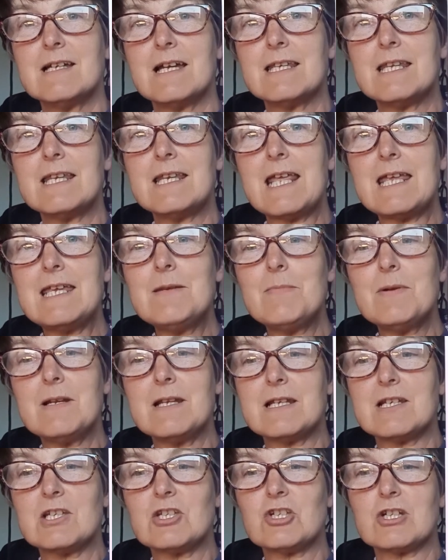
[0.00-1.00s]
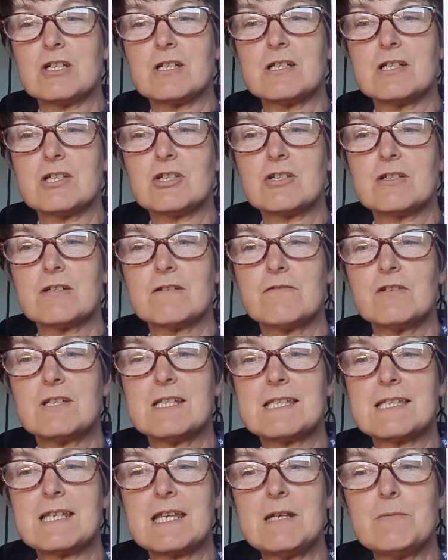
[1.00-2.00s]
an enabling church for
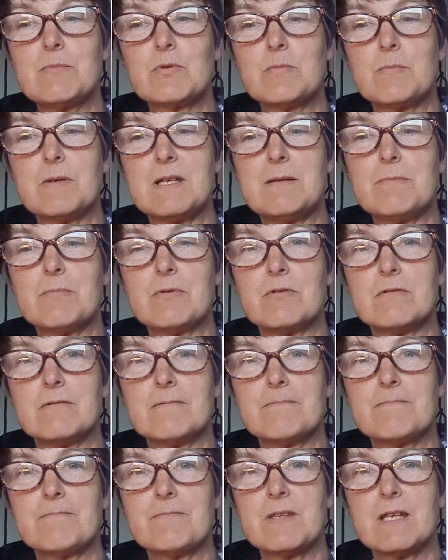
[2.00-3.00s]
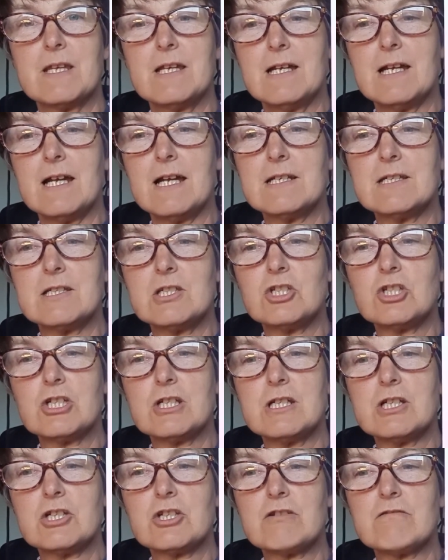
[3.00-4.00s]
disabled people, and a
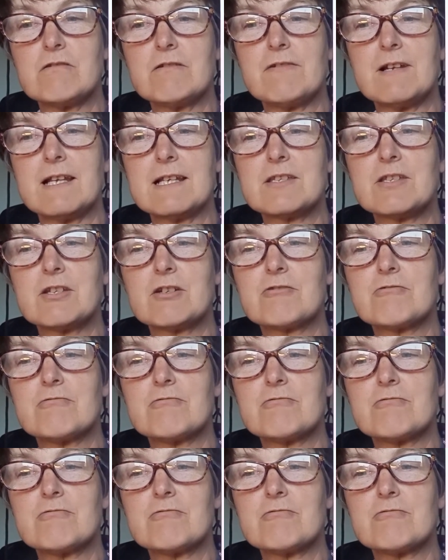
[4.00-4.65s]
church that reflects the